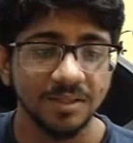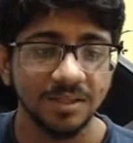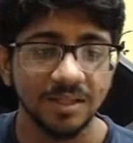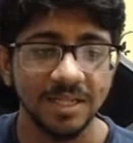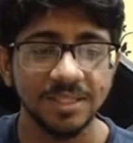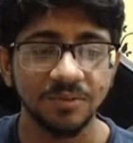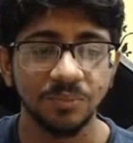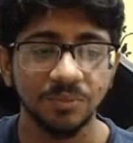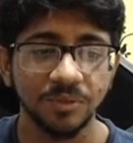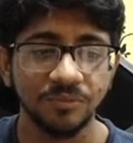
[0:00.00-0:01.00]
Let's say
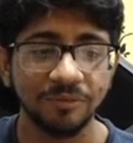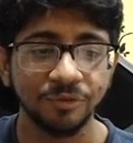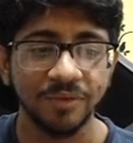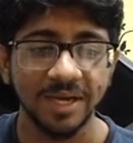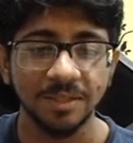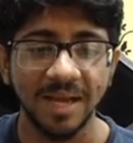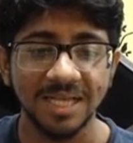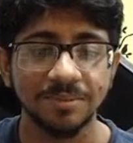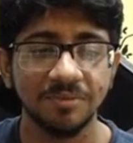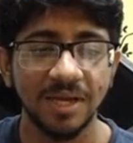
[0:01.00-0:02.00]
we have to find the
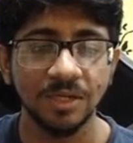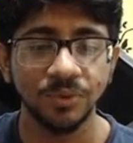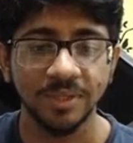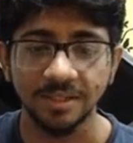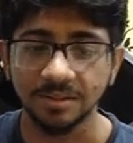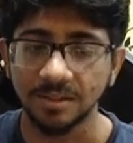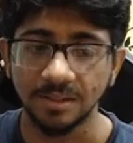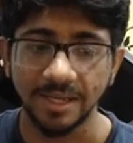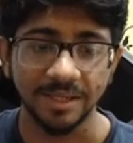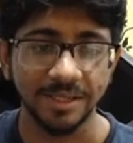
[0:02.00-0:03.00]
maximum value you can
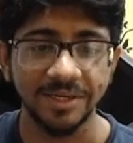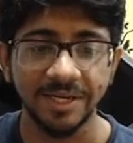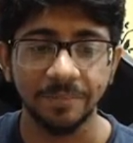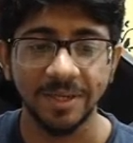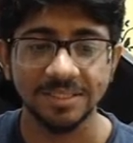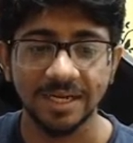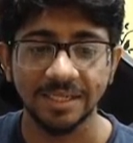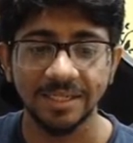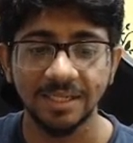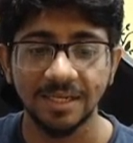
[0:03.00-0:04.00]
like create by
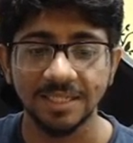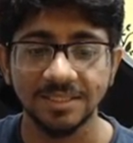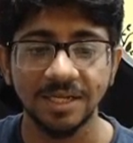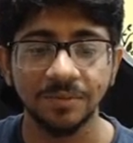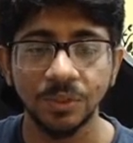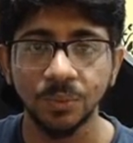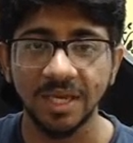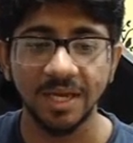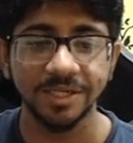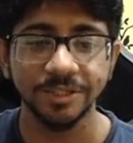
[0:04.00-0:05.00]
selecting less than equal to
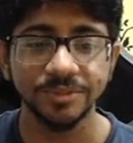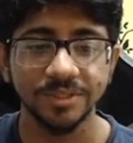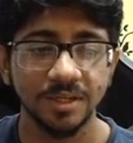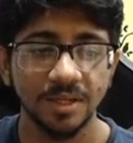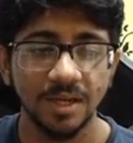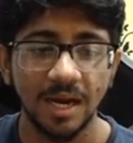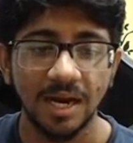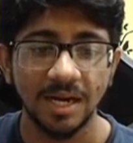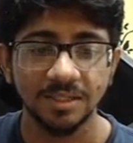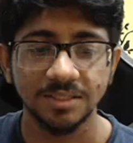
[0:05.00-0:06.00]
k items,
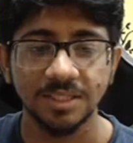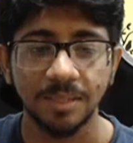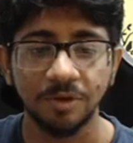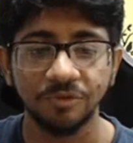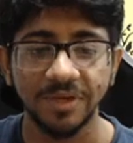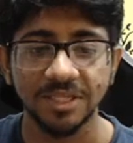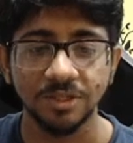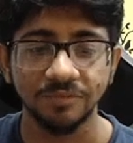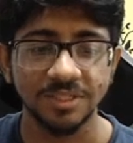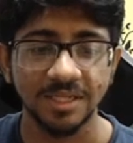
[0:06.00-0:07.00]
and the sum of weights
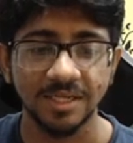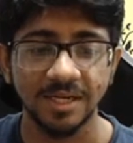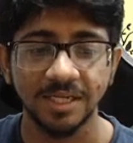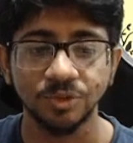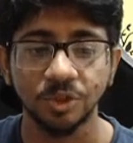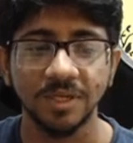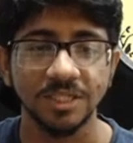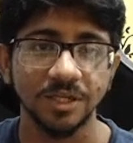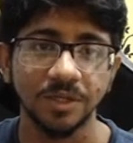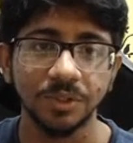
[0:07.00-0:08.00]
of the selected items should be
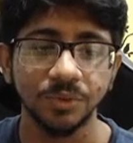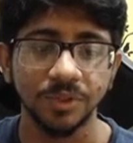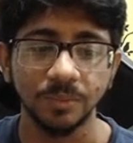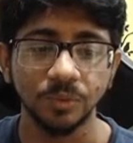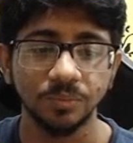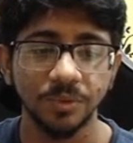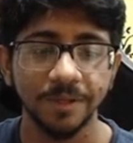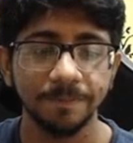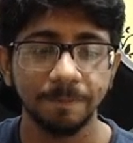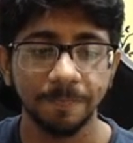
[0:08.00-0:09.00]
less than equal to w.
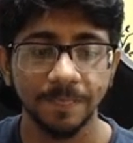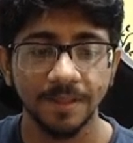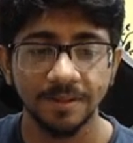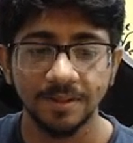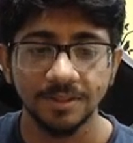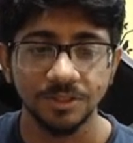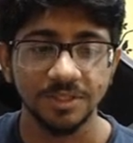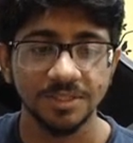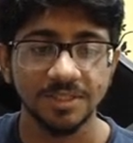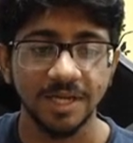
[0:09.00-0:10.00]
Okay, so
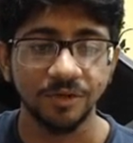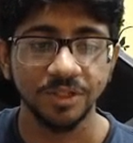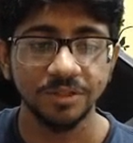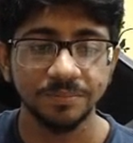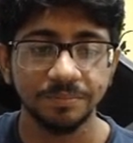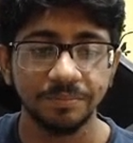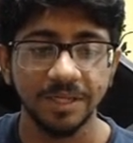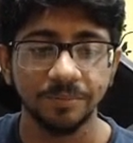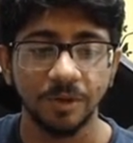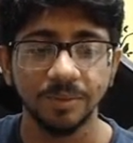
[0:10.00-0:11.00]
this is kind of the
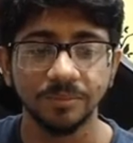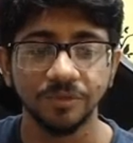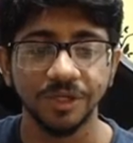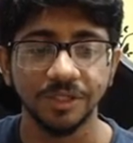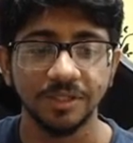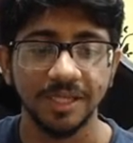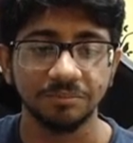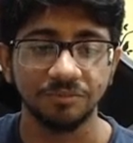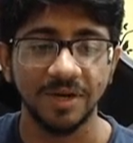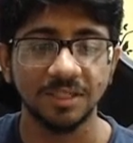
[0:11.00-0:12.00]
main problem over here, like
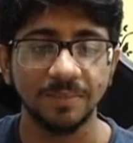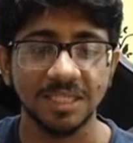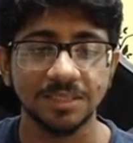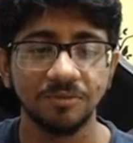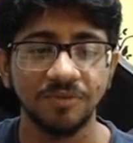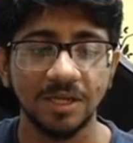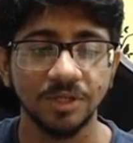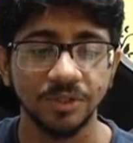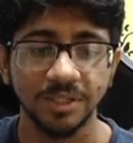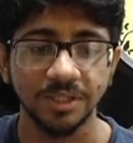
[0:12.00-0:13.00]
find the maximum value
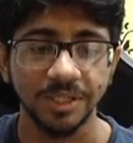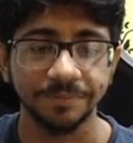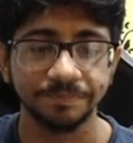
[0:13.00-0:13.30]
that you can create.